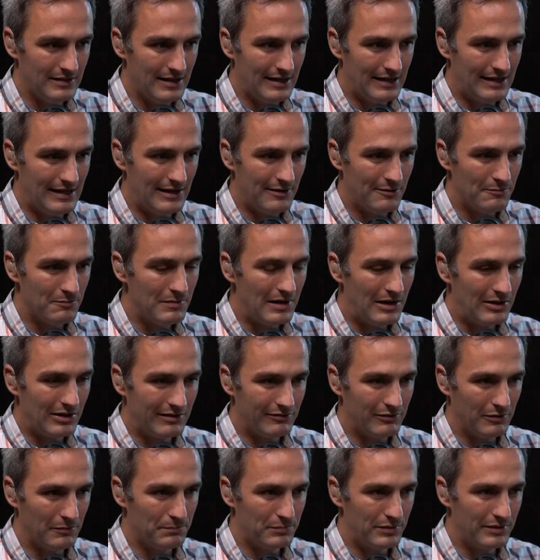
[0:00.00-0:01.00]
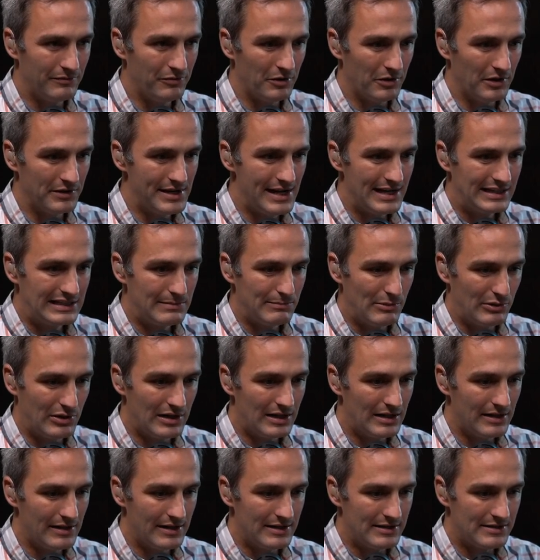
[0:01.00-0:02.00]
and I'll I'll give a brief little testimony
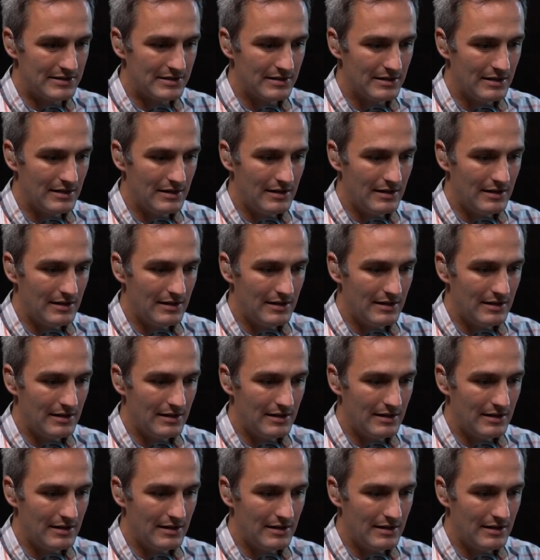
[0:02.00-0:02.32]
to this.